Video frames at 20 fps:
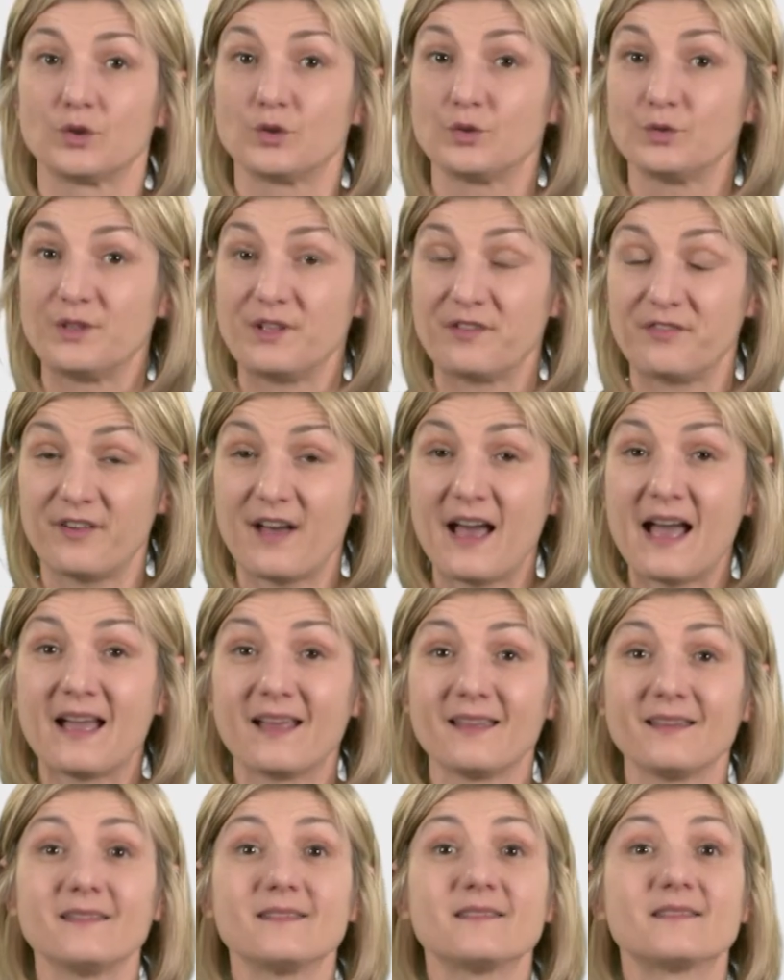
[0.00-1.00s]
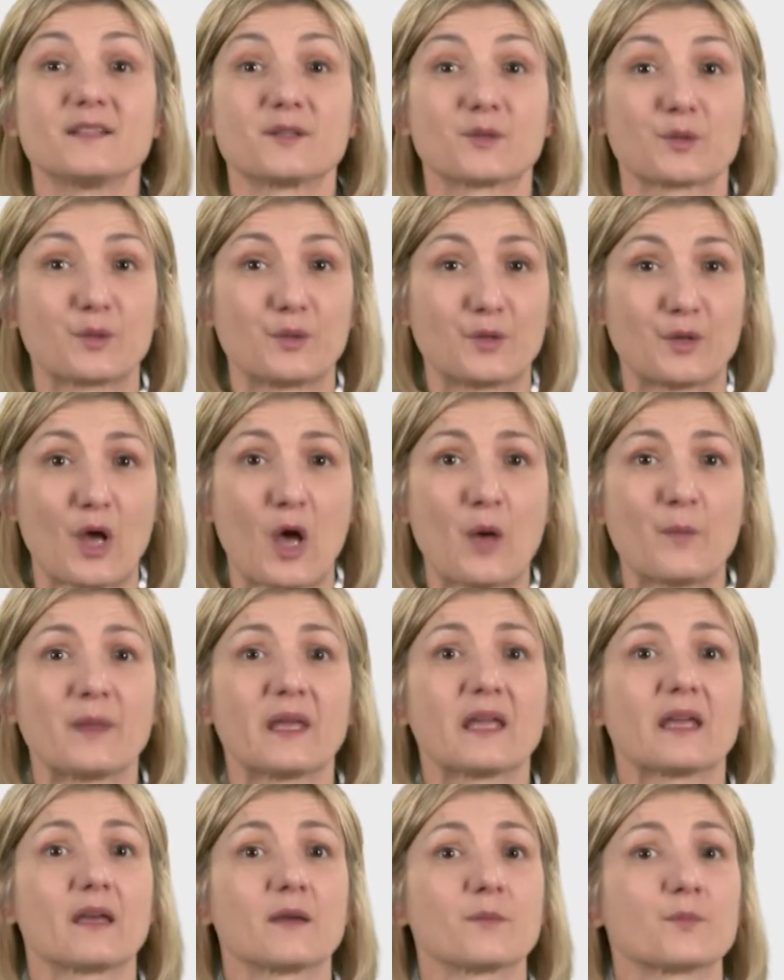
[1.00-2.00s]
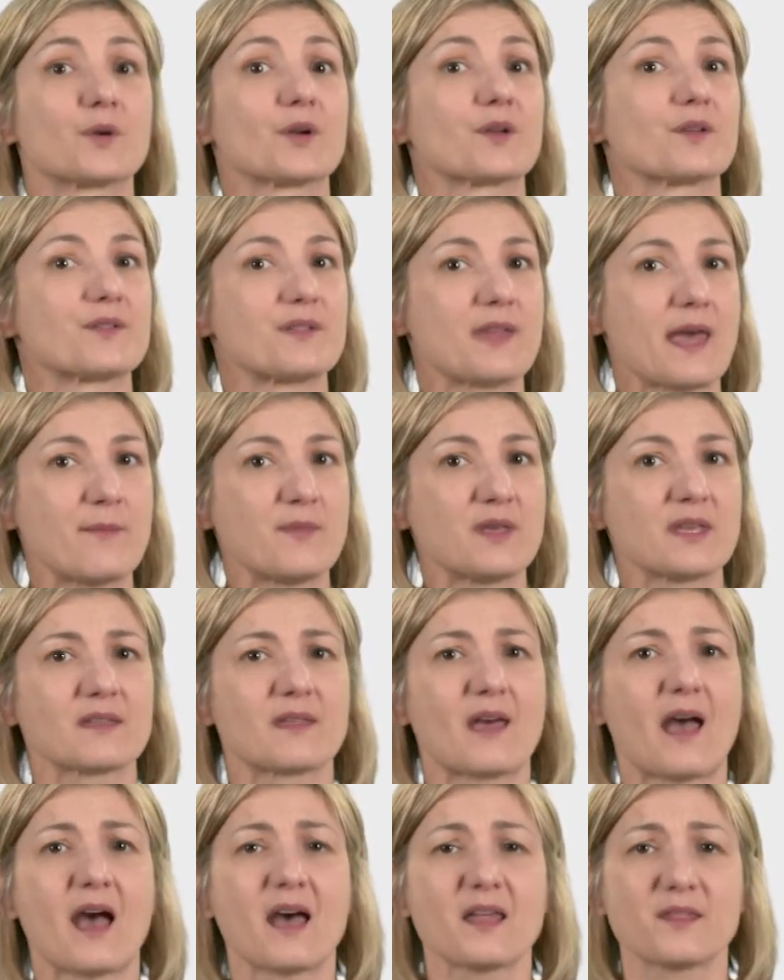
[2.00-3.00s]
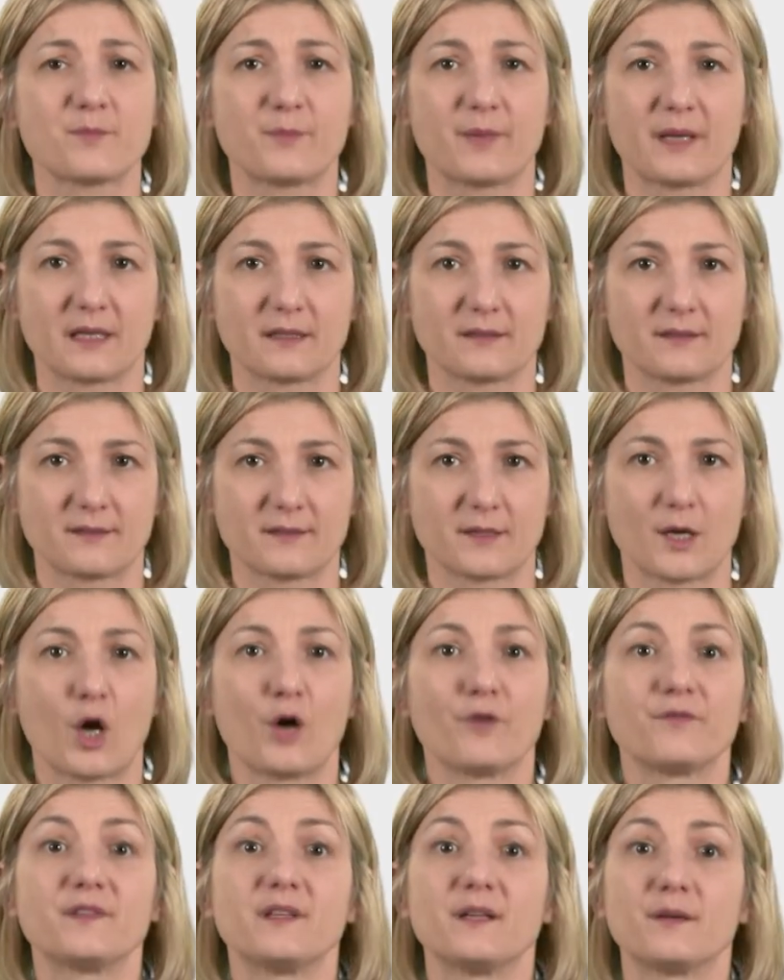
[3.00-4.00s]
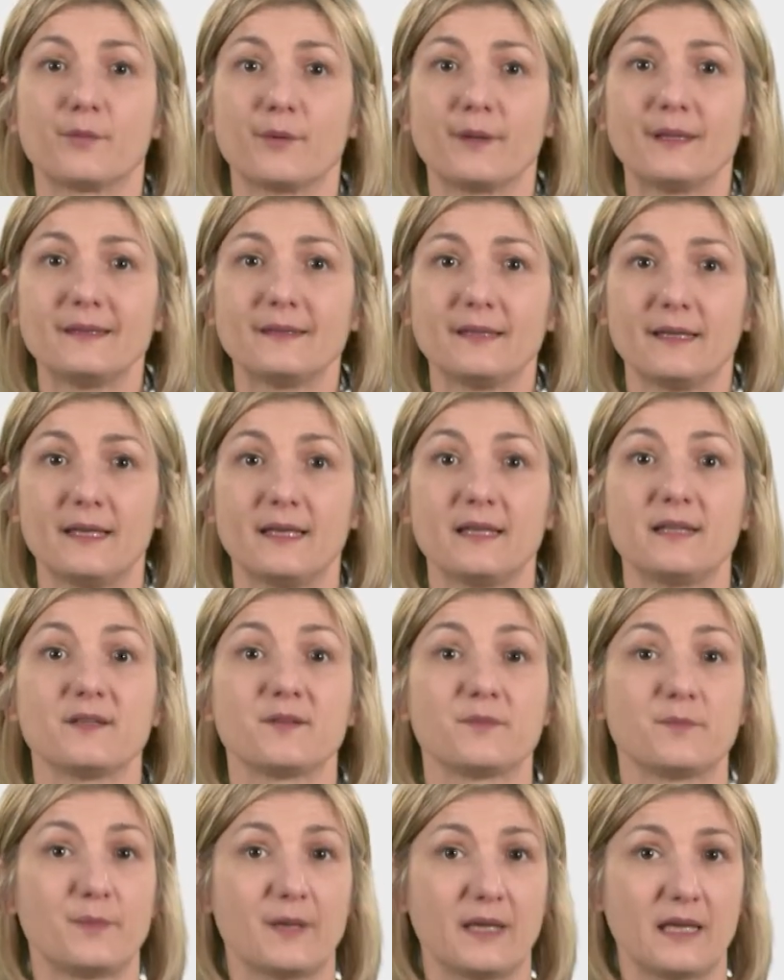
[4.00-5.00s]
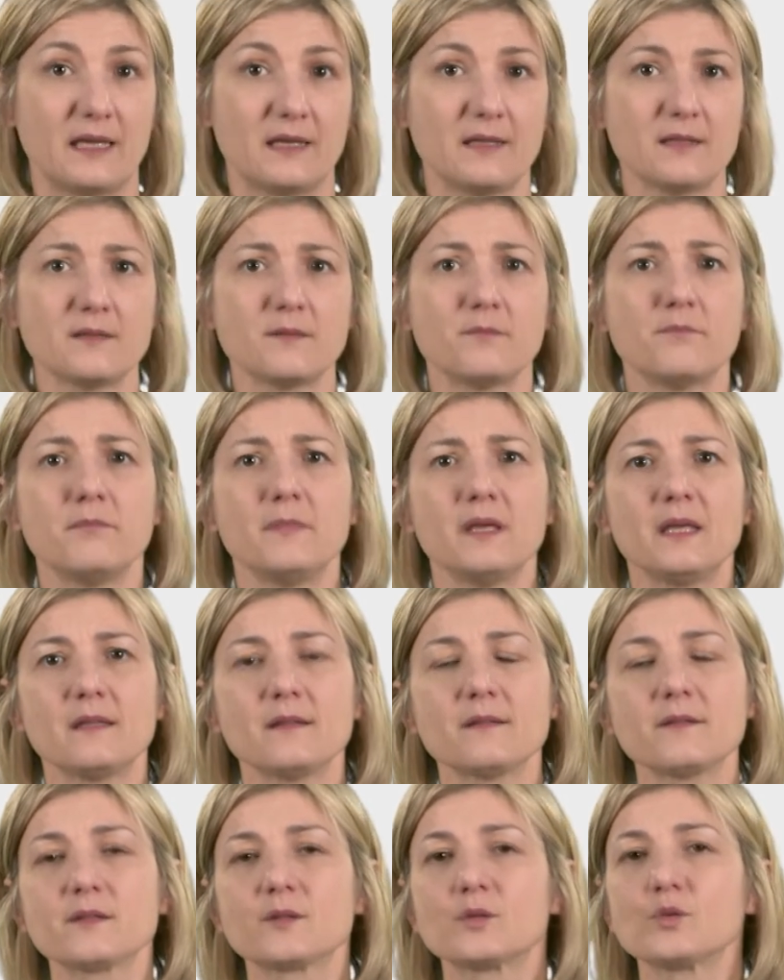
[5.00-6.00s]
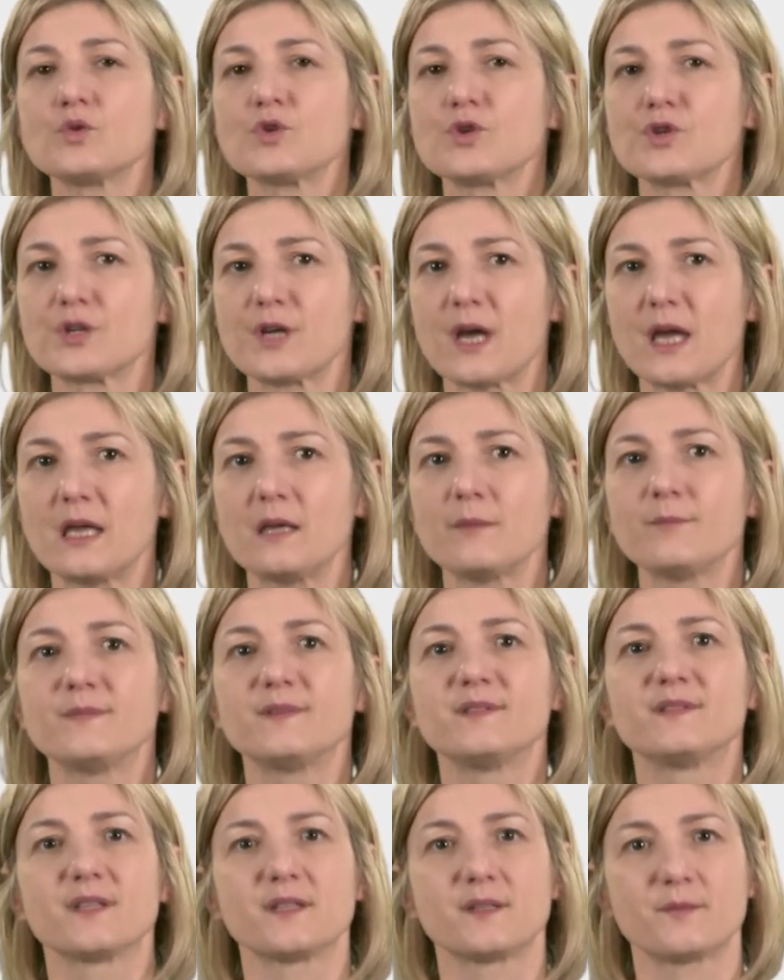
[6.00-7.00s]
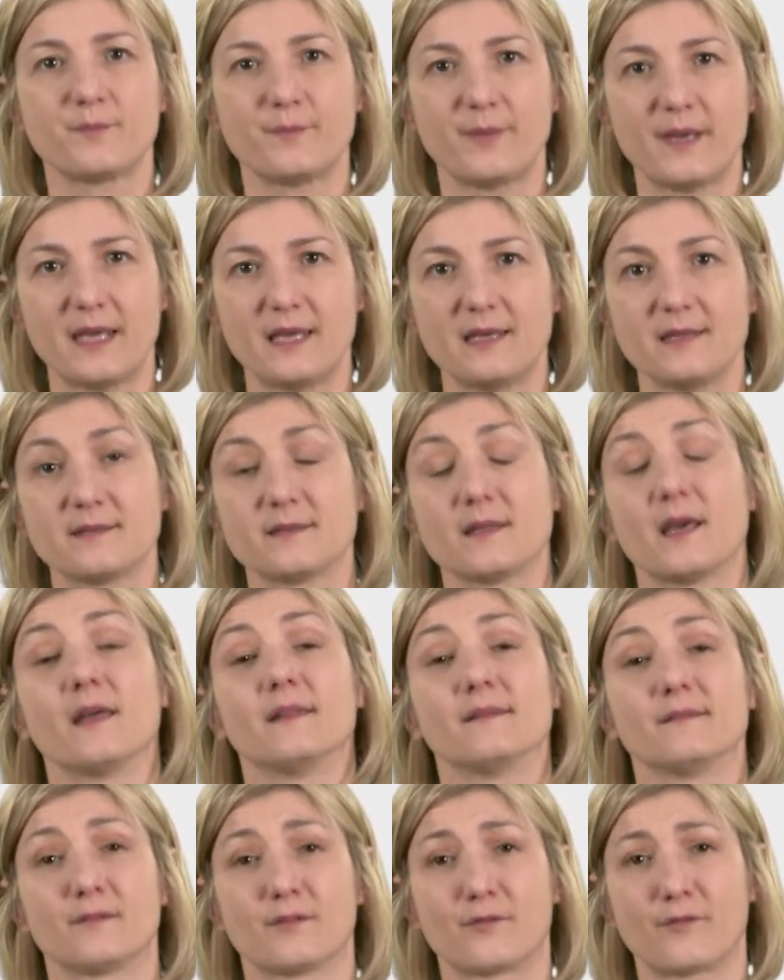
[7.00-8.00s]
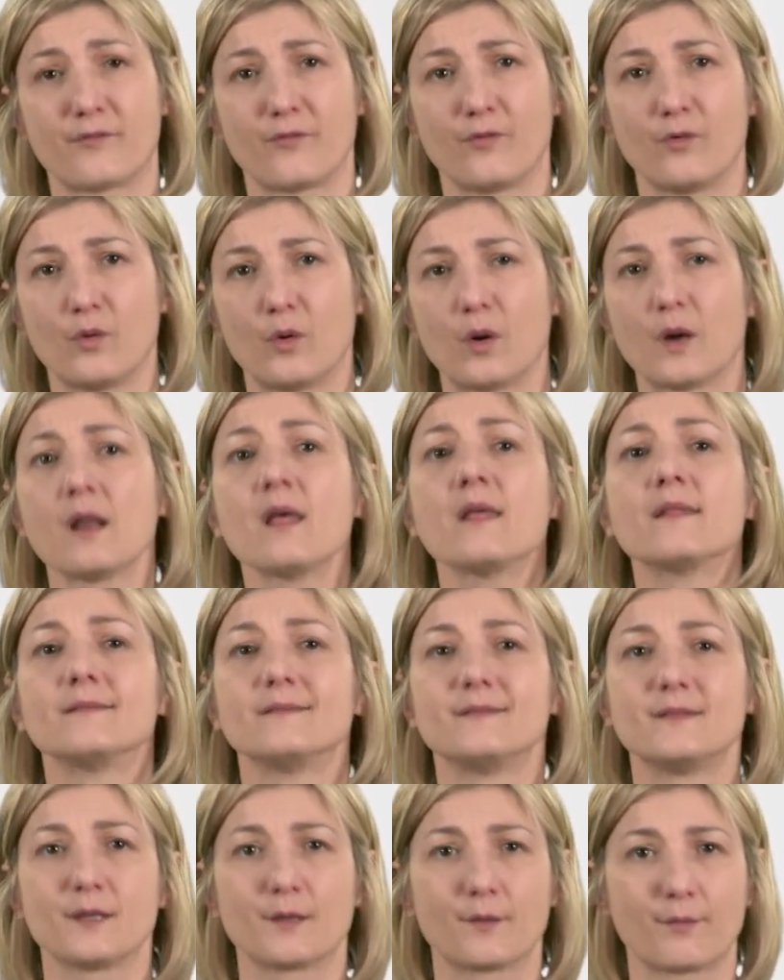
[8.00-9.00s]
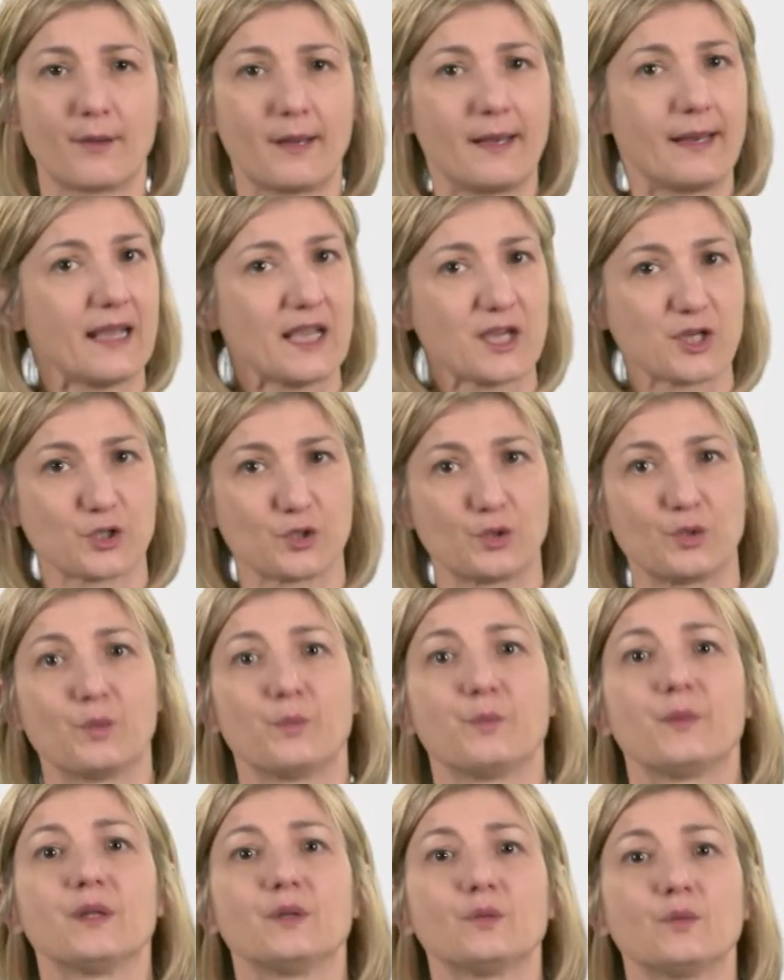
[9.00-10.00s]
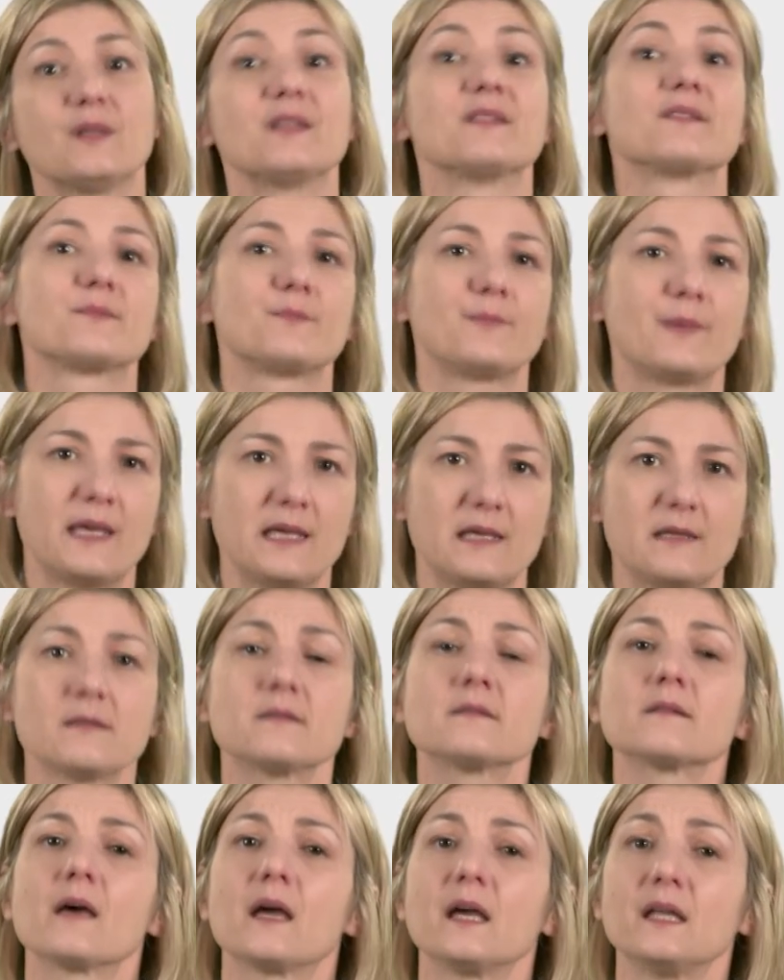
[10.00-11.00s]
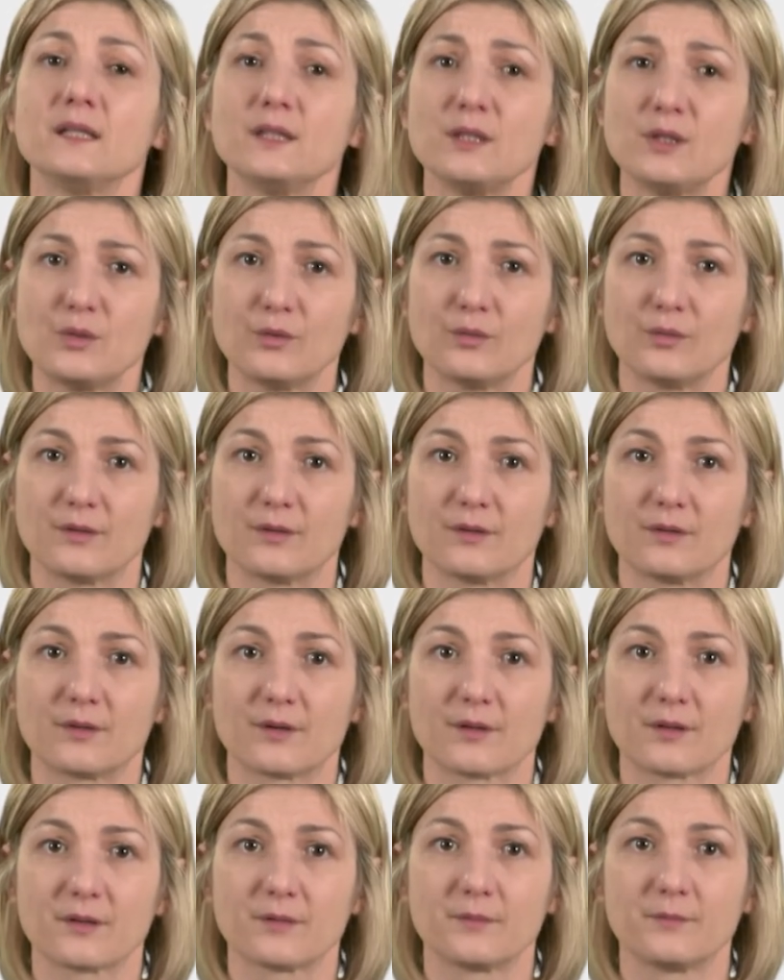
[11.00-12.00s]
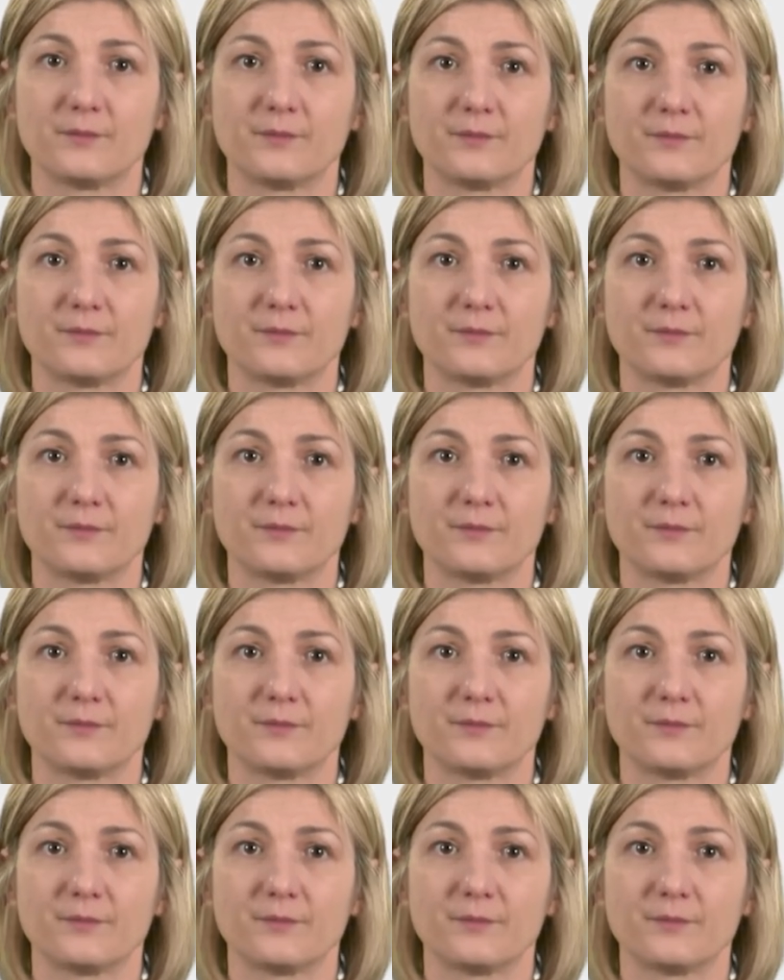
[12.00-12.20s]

To define the ergonomic and proxemic aspects of the retail space means to shape the space and therefore the relation between space and users.